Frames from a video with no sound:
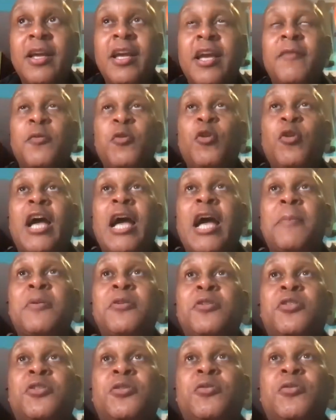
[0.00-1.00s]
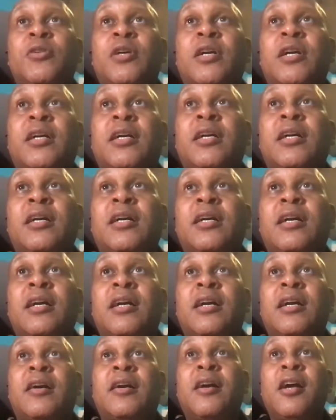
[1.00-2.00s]
if you happen
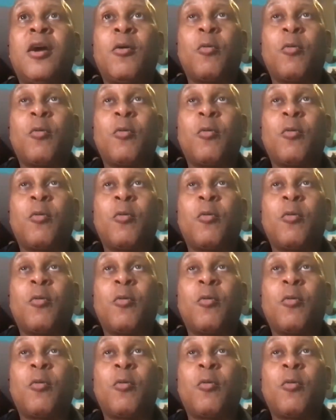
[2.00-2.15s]
to